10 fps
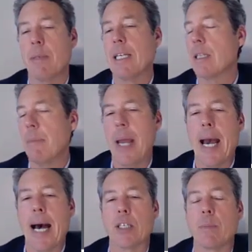which is going to be in
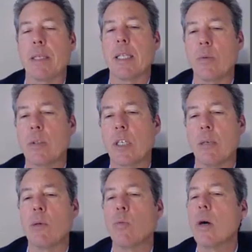the past, but
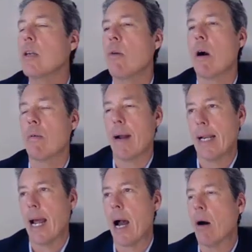this one's going to be where you
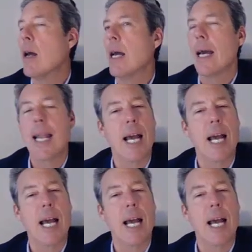are right now.